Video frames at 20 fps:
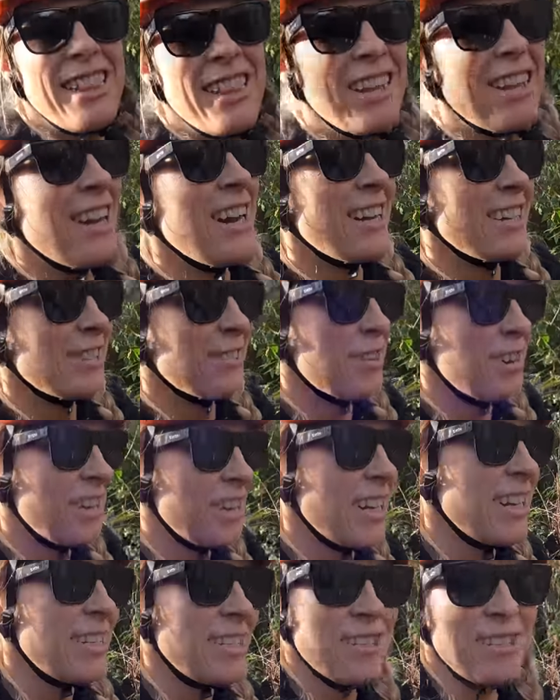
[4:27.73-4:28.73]
the last
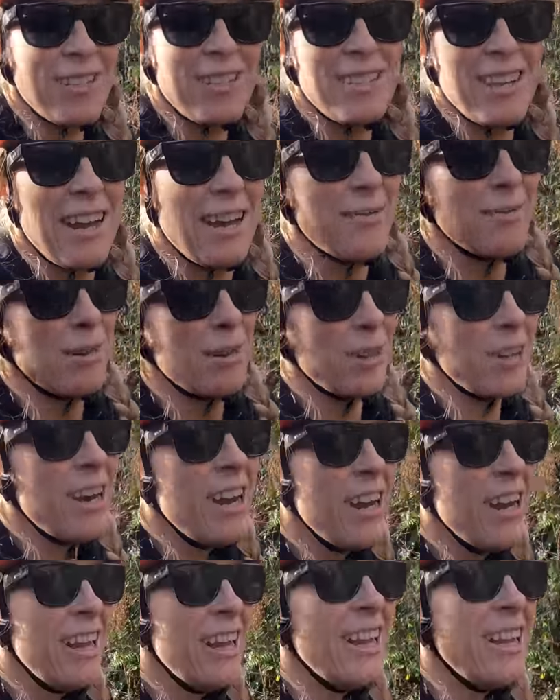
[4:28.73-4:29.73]
ride I took Sam
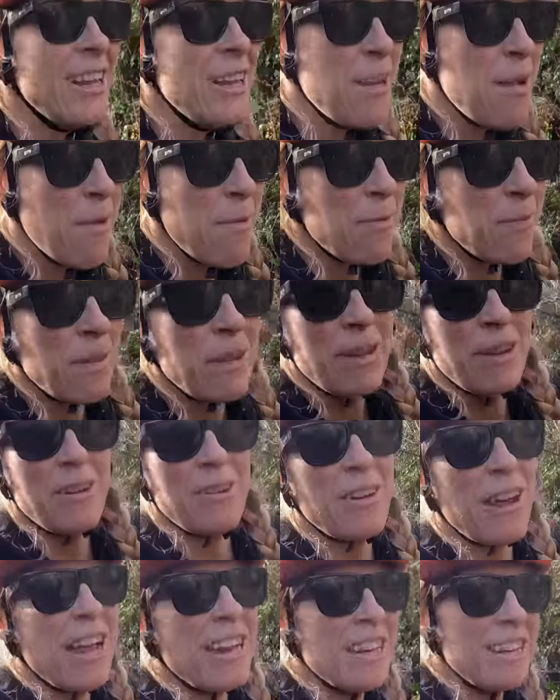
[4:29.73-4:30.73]
on.
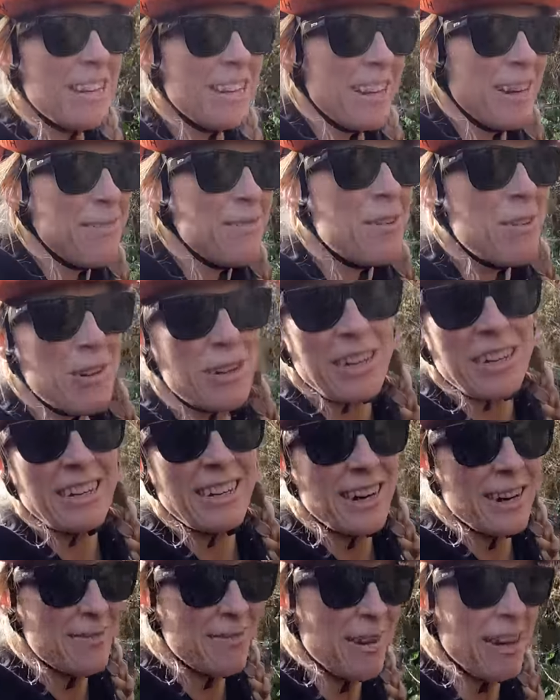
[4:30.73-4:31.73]
We ended up
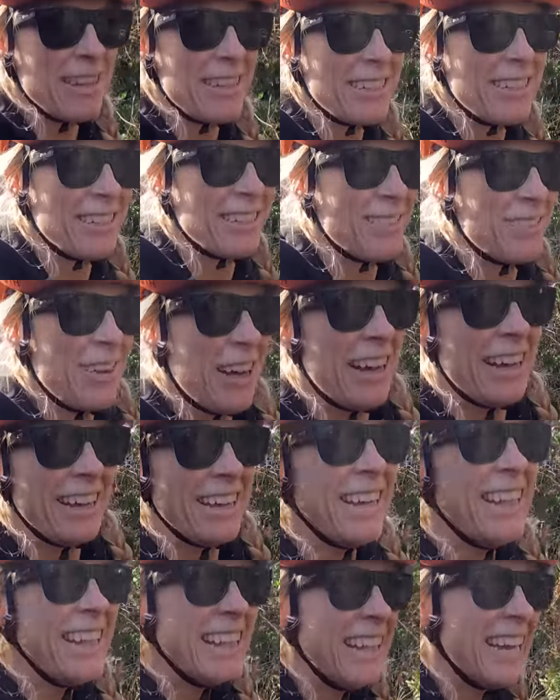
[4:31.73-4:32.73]
walking our bikes as well.